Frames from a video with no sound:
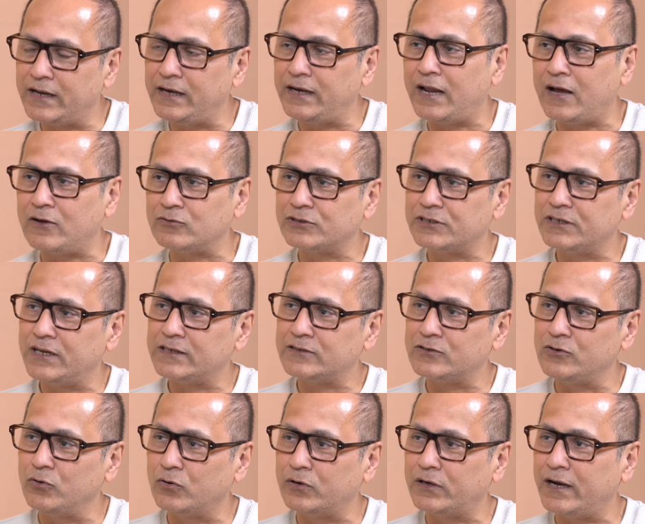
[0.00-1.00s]
Till now she
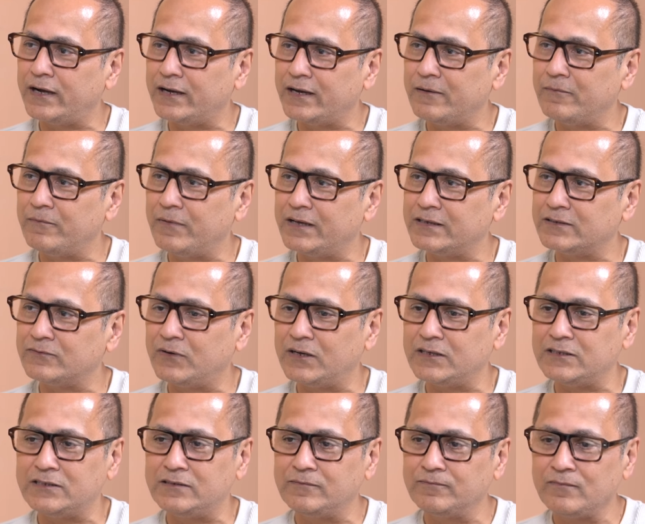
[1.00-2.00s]
has looked at him as
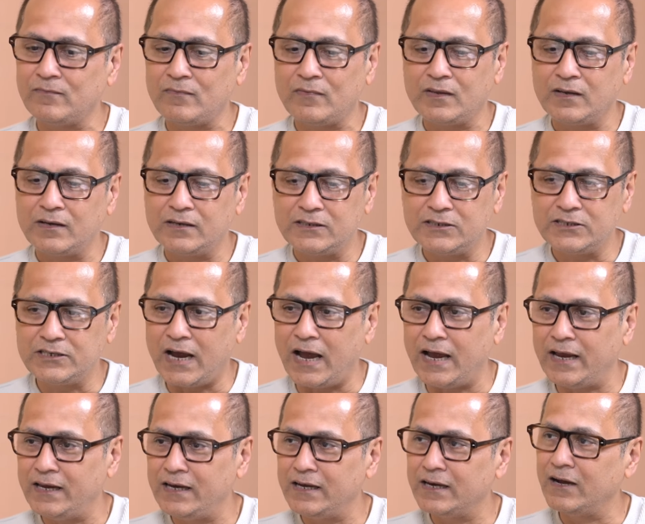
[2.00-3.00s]
one
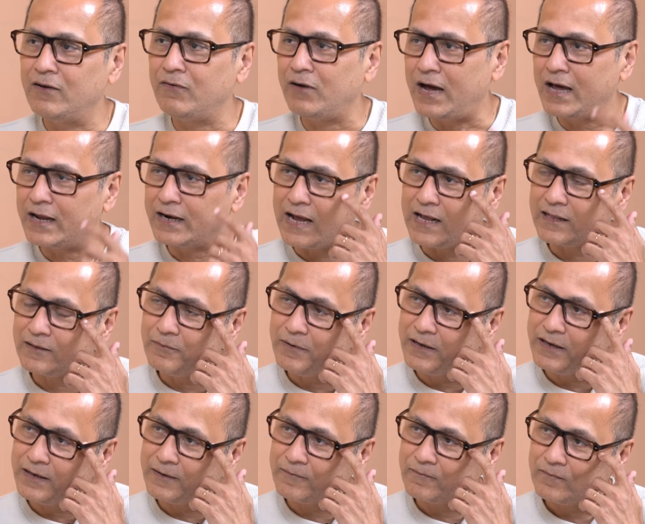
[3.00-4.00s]
jahil, gamar,
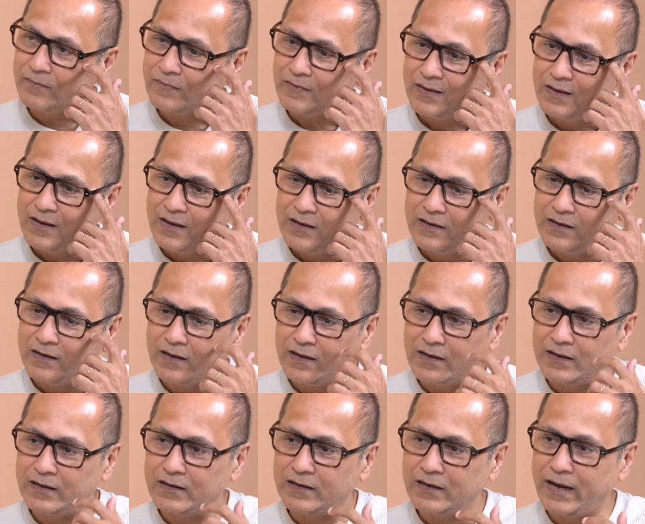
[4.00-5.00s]
admi.
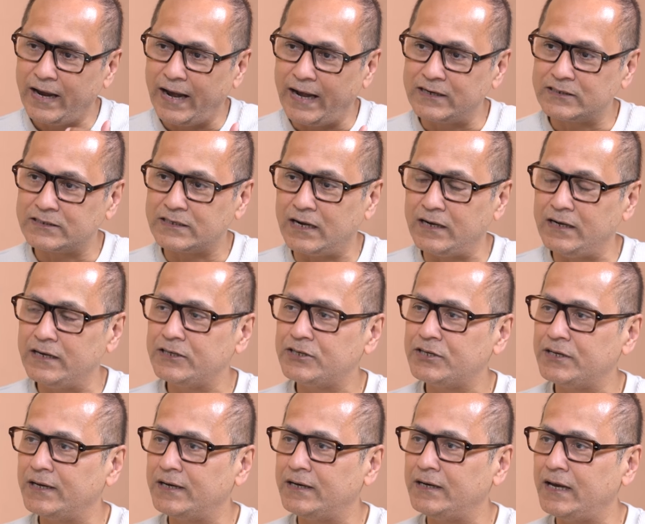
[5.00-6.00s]
And suddenly
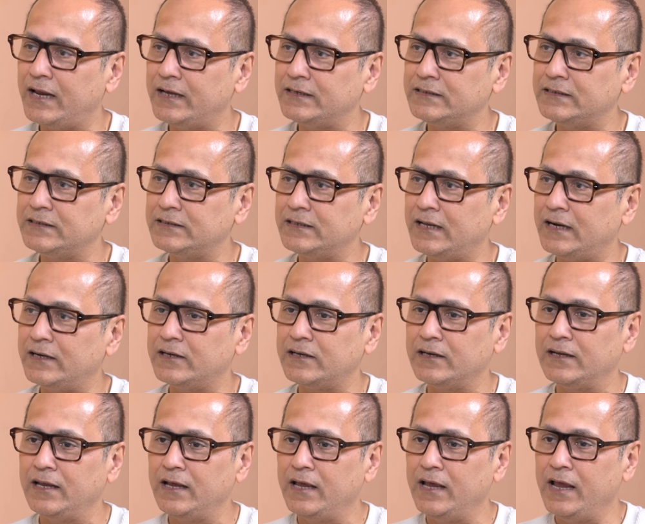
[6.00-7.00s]
she realizes
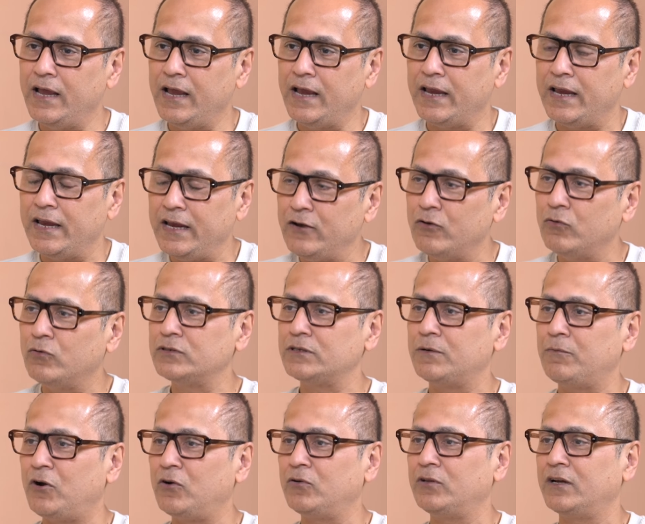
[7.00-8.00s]
that he knows
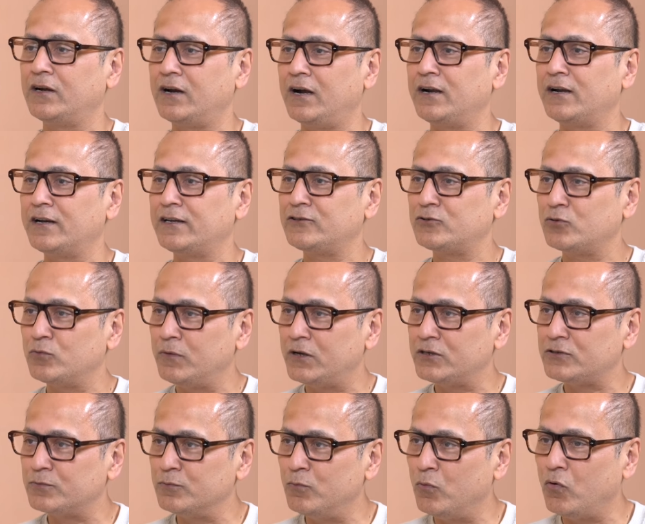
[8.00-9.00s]
about the country so
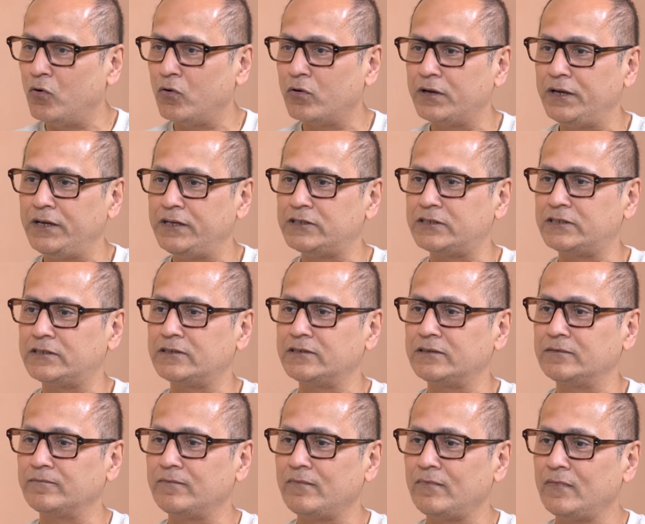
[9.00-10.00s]
much more. He's
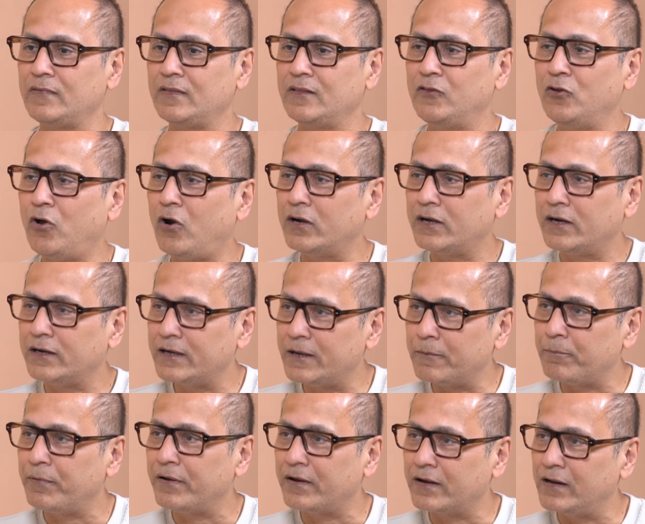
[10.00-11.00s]
not a
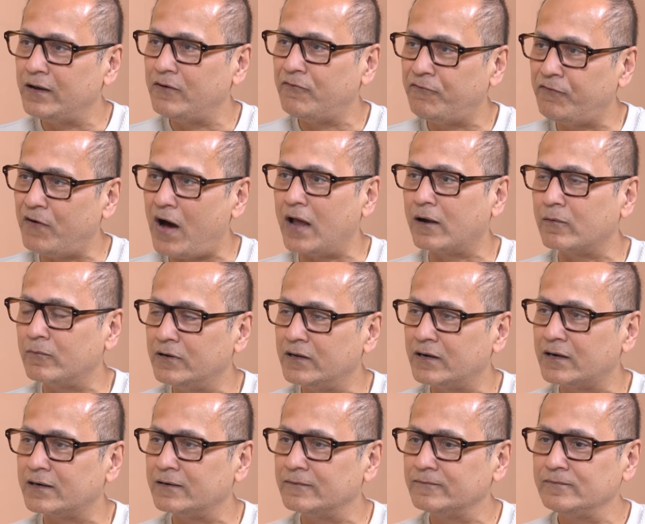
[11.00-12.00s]
typical
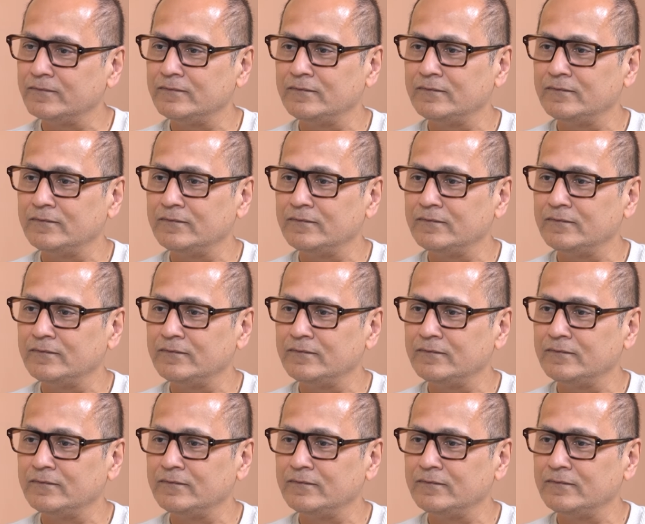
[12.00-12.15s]
farmer.